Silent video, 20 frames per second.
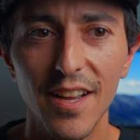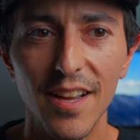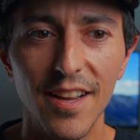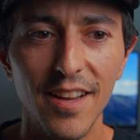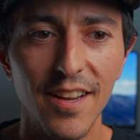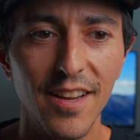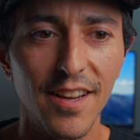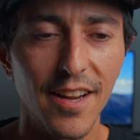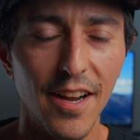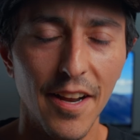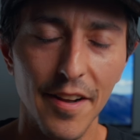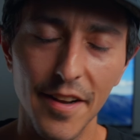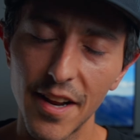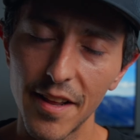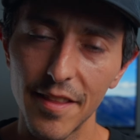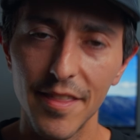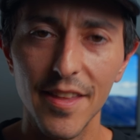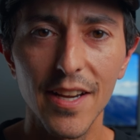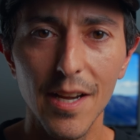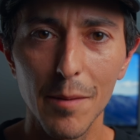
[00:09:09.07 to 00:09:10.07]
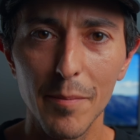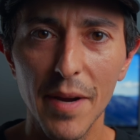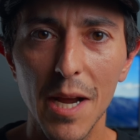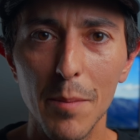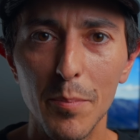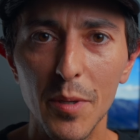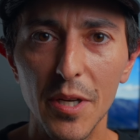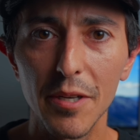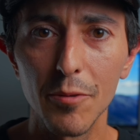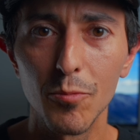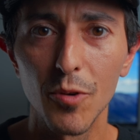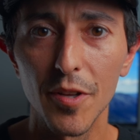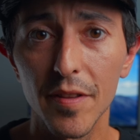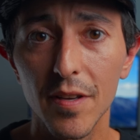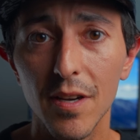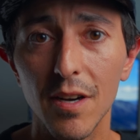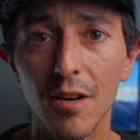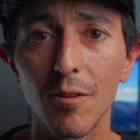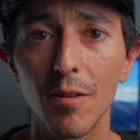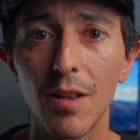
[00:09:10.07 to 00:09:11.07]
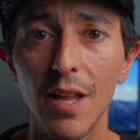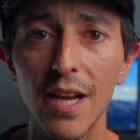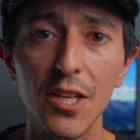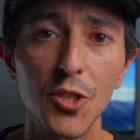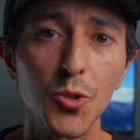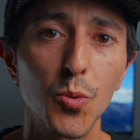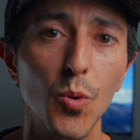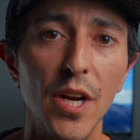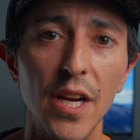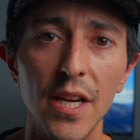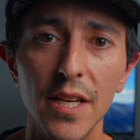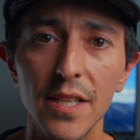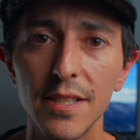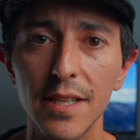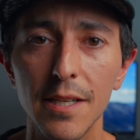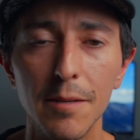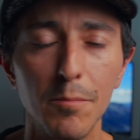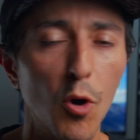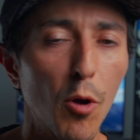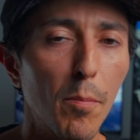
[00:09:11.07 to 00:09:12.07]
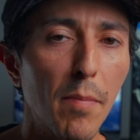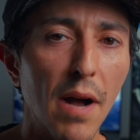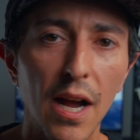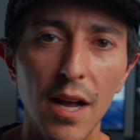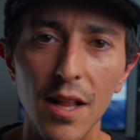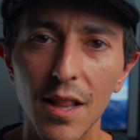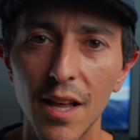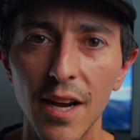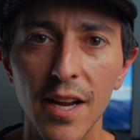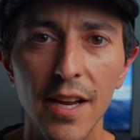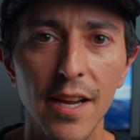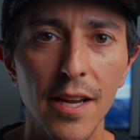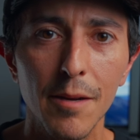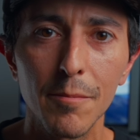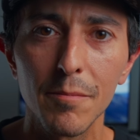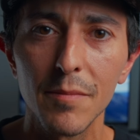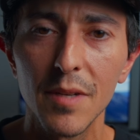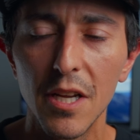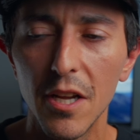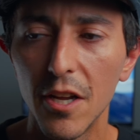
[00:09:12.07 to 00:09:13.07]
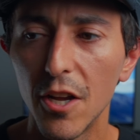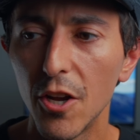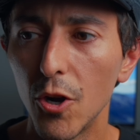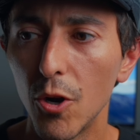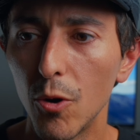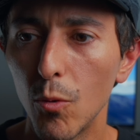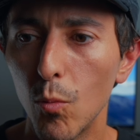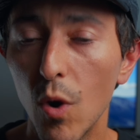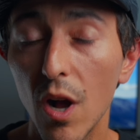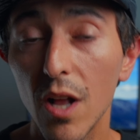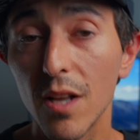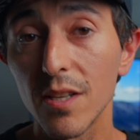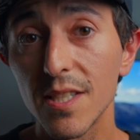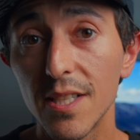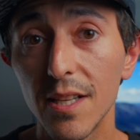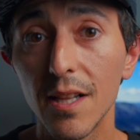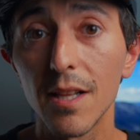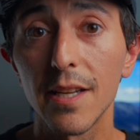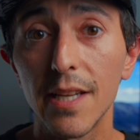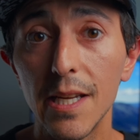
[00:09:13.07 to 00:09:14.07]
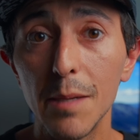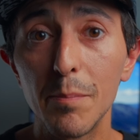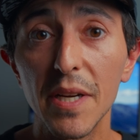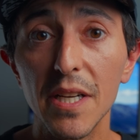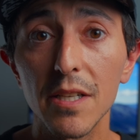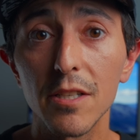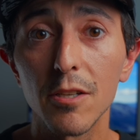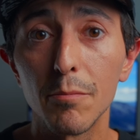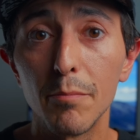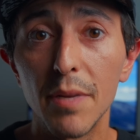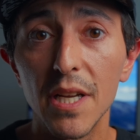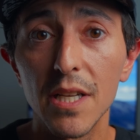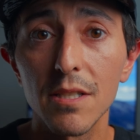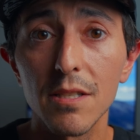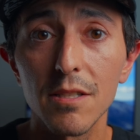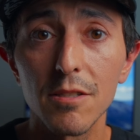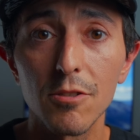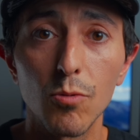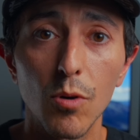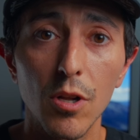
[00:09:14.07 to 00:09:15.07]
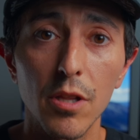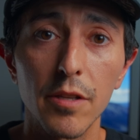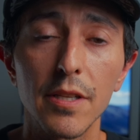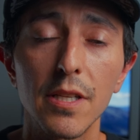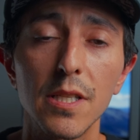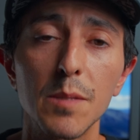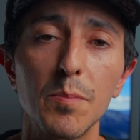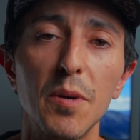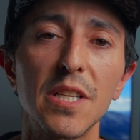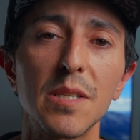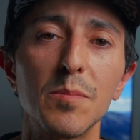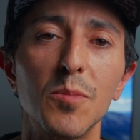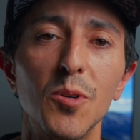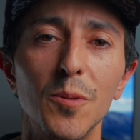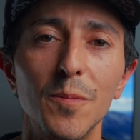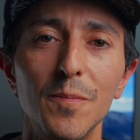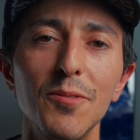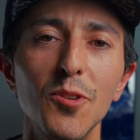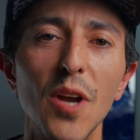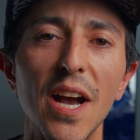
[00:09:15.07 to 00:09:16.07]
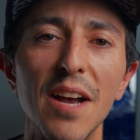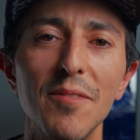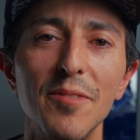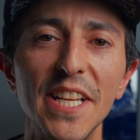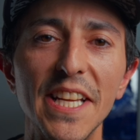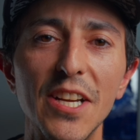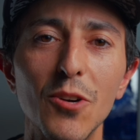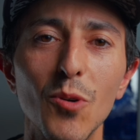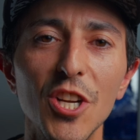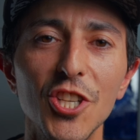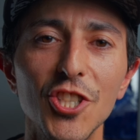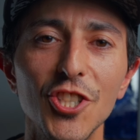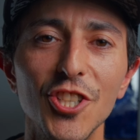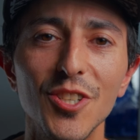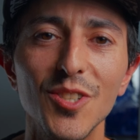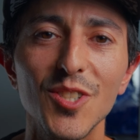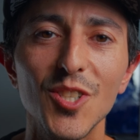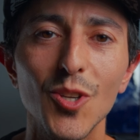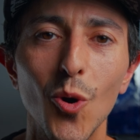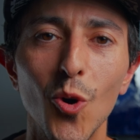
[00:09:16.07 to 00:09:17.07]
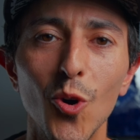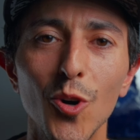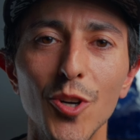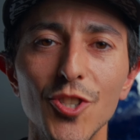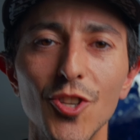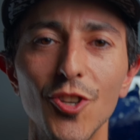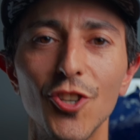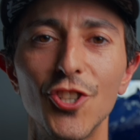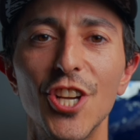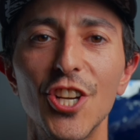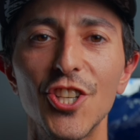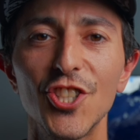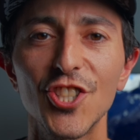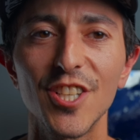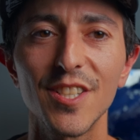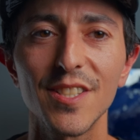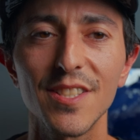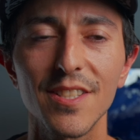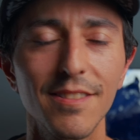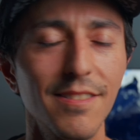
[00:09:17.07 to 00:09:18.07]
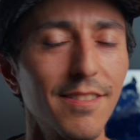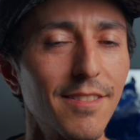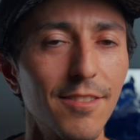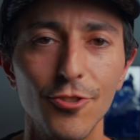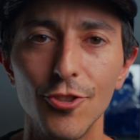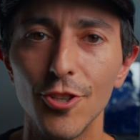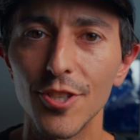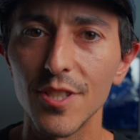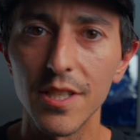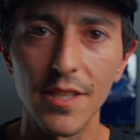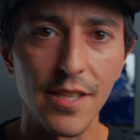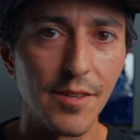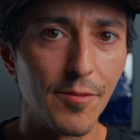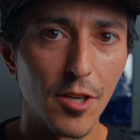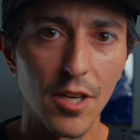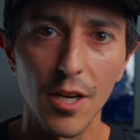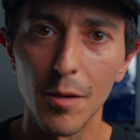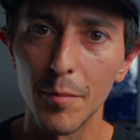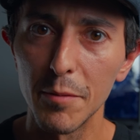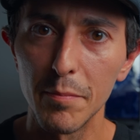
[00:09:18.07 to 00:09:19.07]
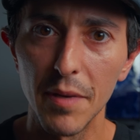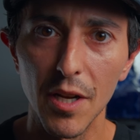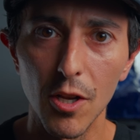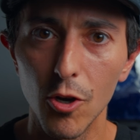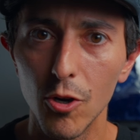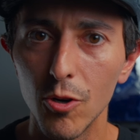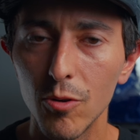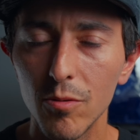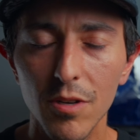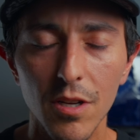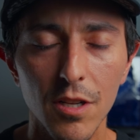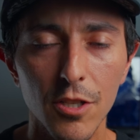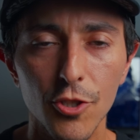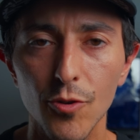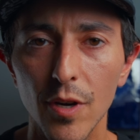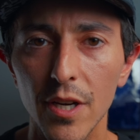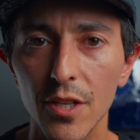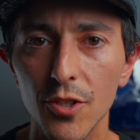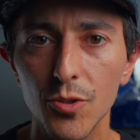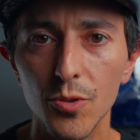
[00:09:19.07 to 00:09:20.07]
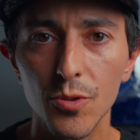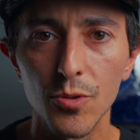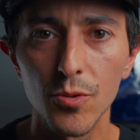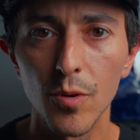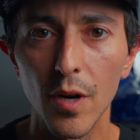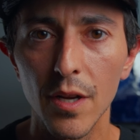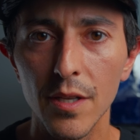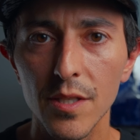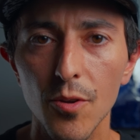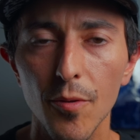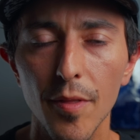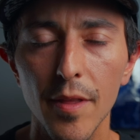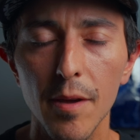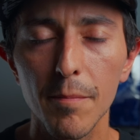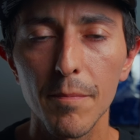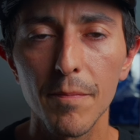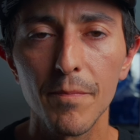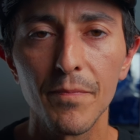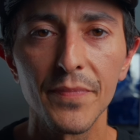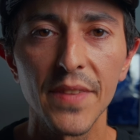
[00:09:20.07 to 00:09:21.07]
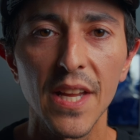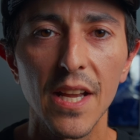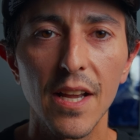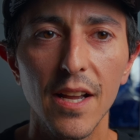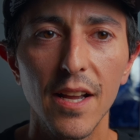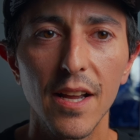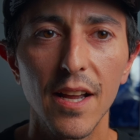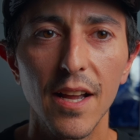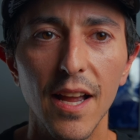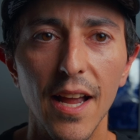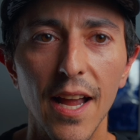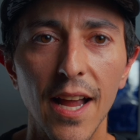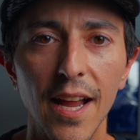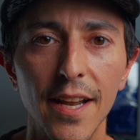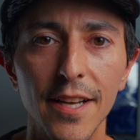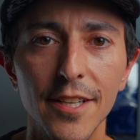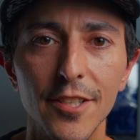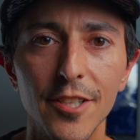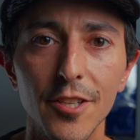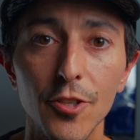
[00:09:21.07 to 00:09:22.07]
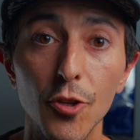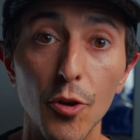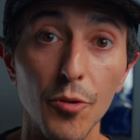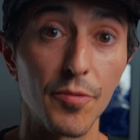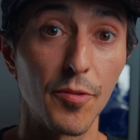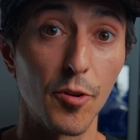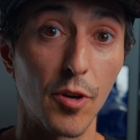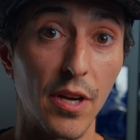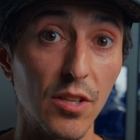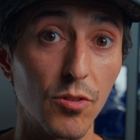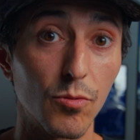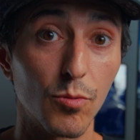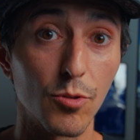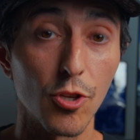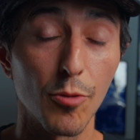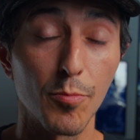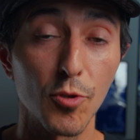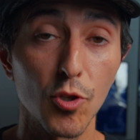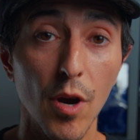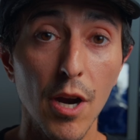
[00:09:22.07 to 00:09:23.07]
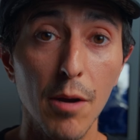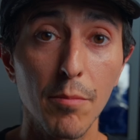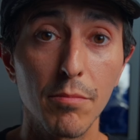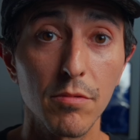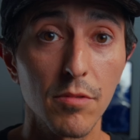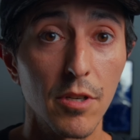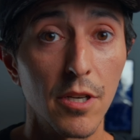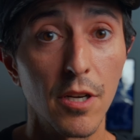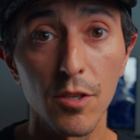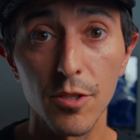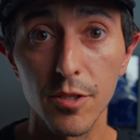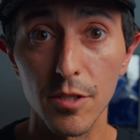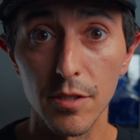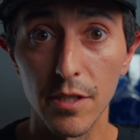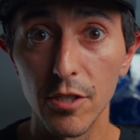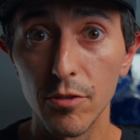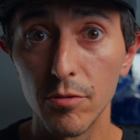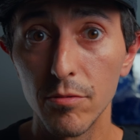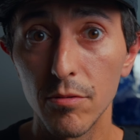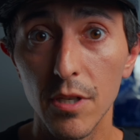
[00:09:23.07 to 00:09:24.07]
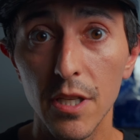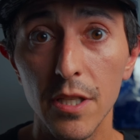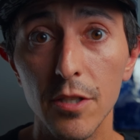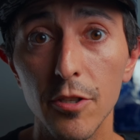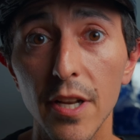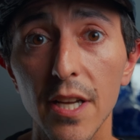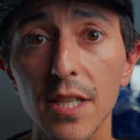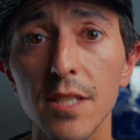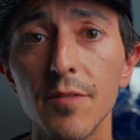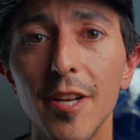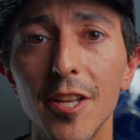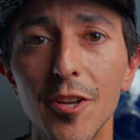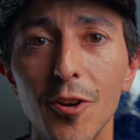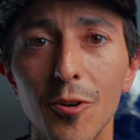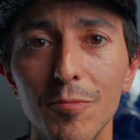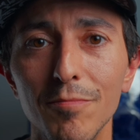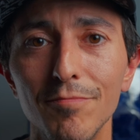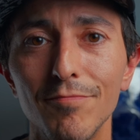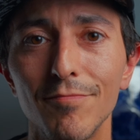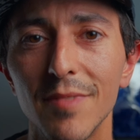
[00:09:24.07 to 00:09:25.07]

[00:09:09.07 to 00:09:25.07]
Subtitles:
And I think I'm happy with how lightweight and mobile I am, while still keeping the best quality as possible. If you have any questions or suggestions, just leave a comment below. I'll try to answer them. And don't forget to subscribe, and I'll see you in the next video.